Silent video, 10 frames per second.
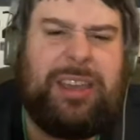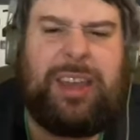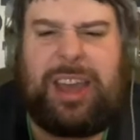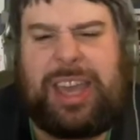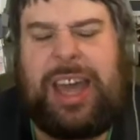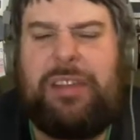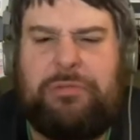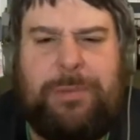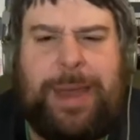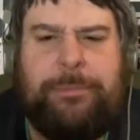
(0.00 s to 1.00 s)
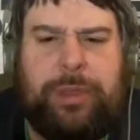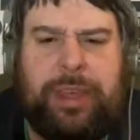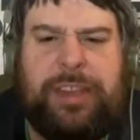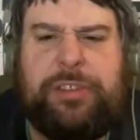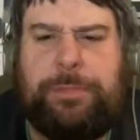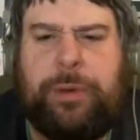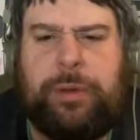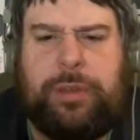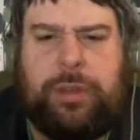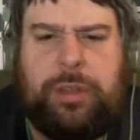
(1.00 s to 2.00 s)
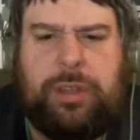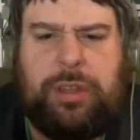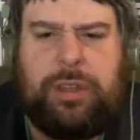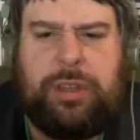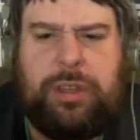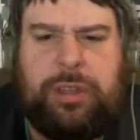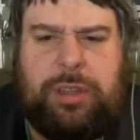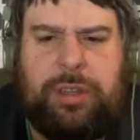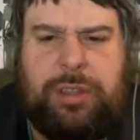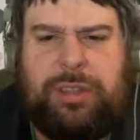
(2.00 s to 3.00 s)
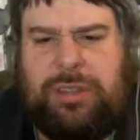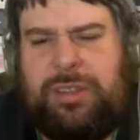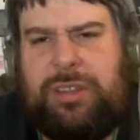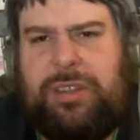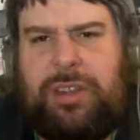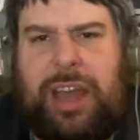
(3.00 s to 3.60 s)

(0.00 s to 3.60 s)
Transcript: I kind of remember this, but I